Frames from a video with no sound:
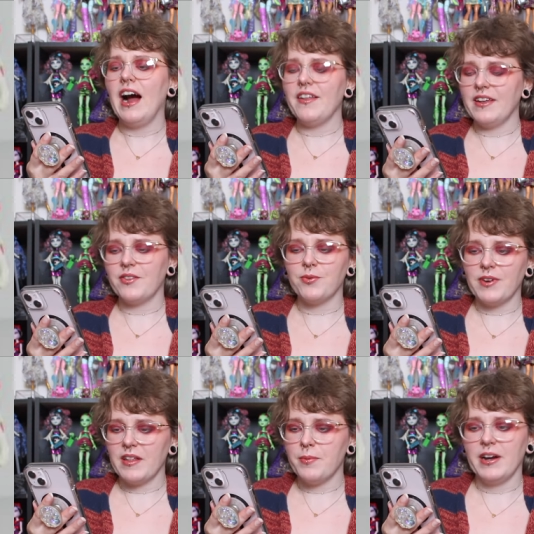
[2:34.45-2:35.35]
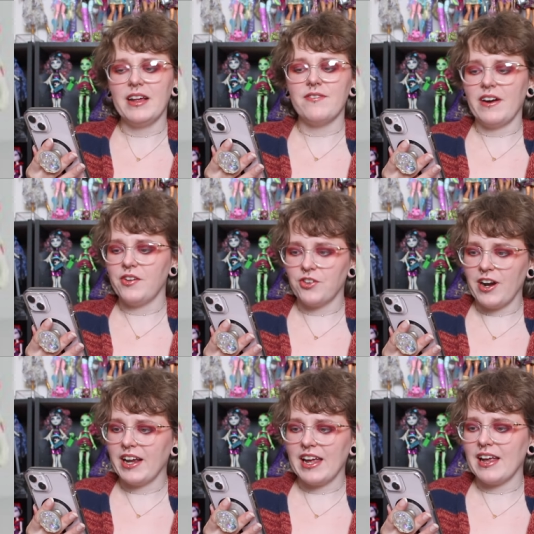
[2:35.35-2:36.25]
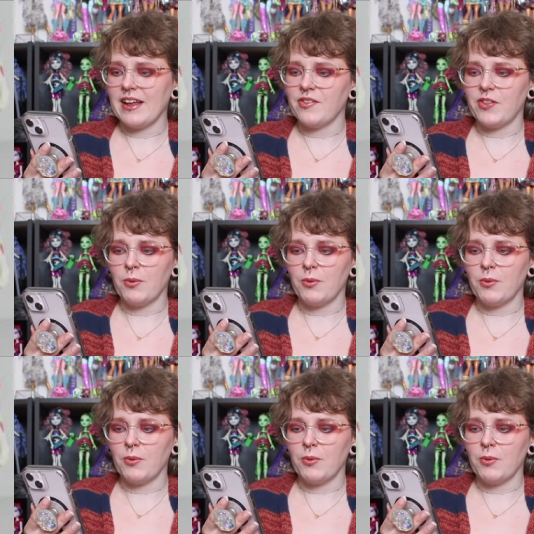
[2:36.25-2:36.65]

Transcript: I think it's really pretty, very striking against